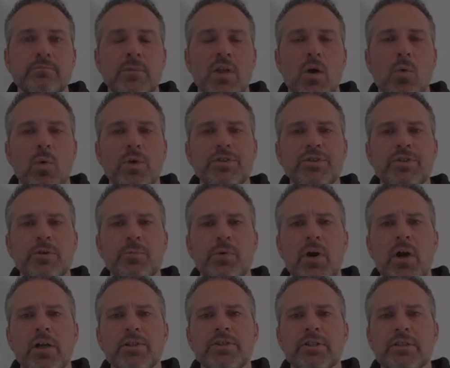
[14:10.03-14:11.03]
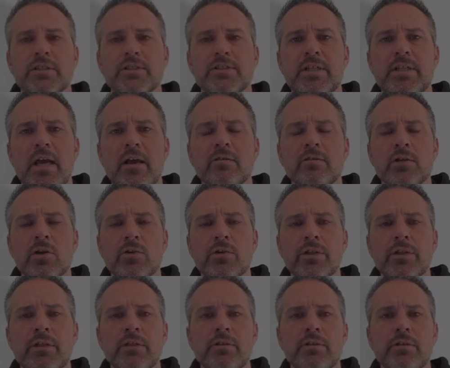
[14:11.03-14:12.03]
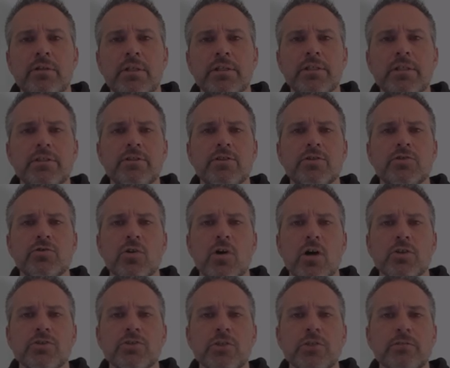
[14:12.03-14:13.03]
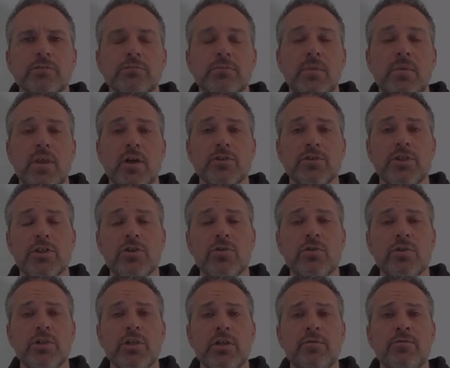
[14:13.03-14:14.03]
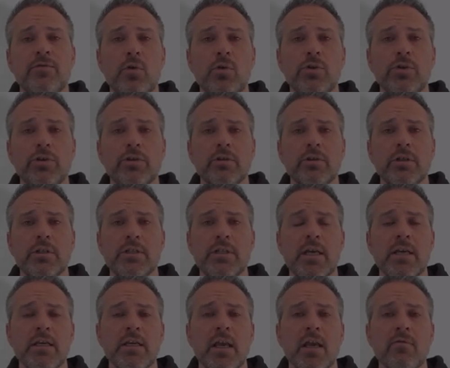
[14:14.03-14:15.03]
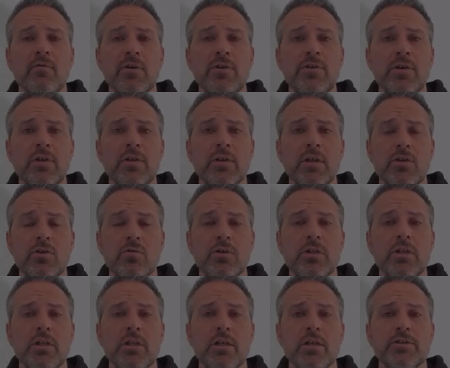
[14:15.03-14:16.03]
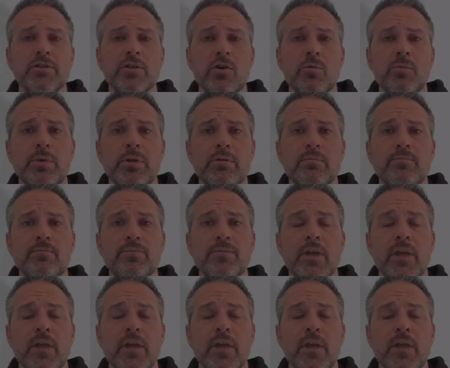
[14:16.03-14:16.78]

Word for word: Once the project is downloaded, this is the structure. There's a Unity folder containing everything that Unity needs to open.